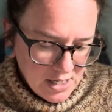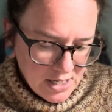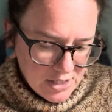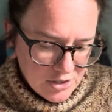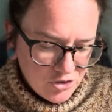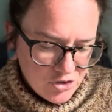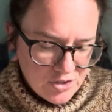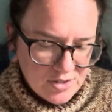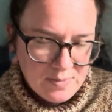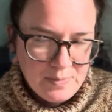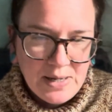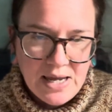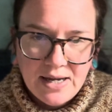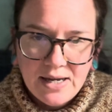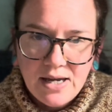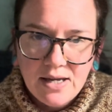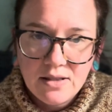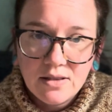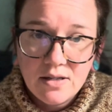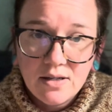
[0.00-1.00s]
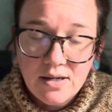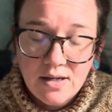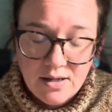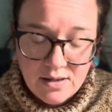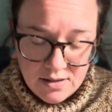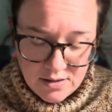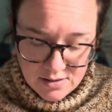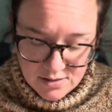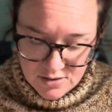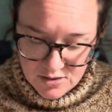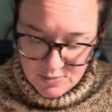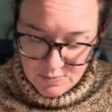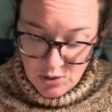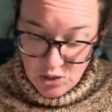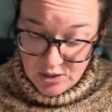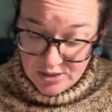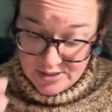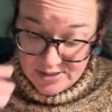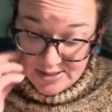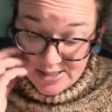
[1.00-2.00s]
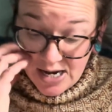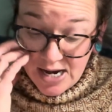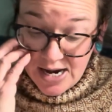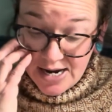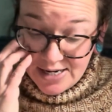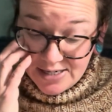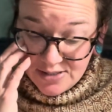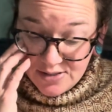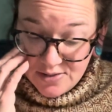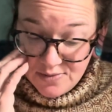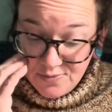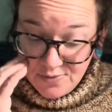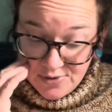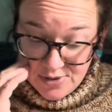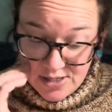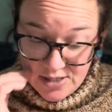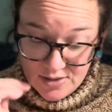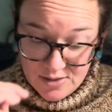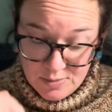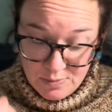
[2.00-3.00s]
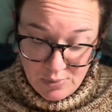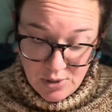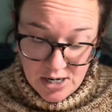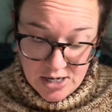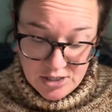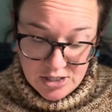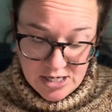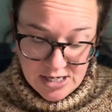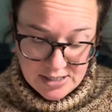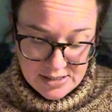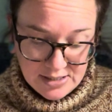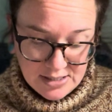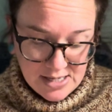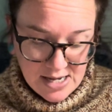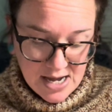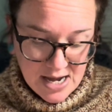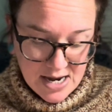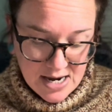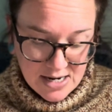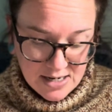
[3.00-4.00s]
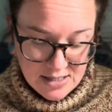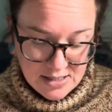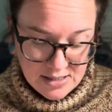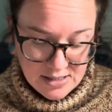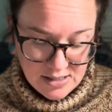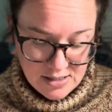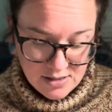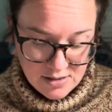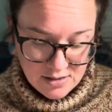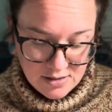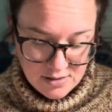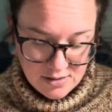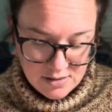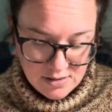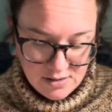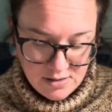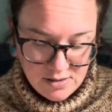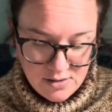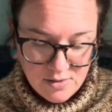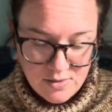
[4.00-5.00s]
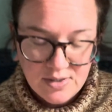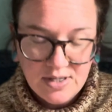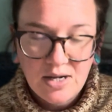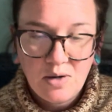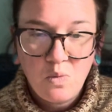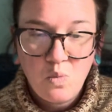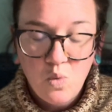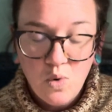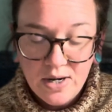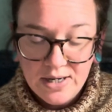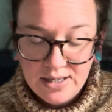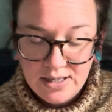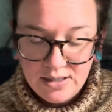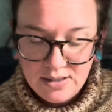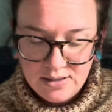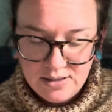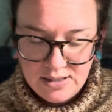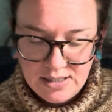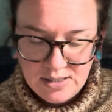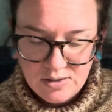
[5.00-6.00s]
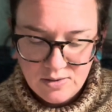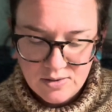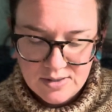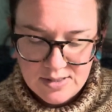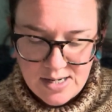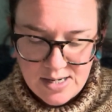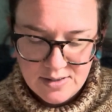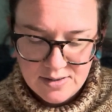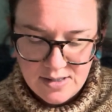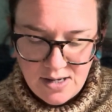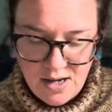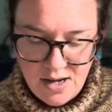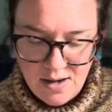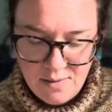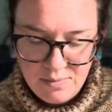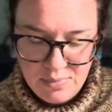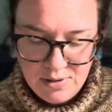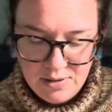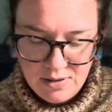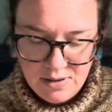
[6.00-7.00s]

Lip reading: just picking the smallest size for this project and using one needle size up.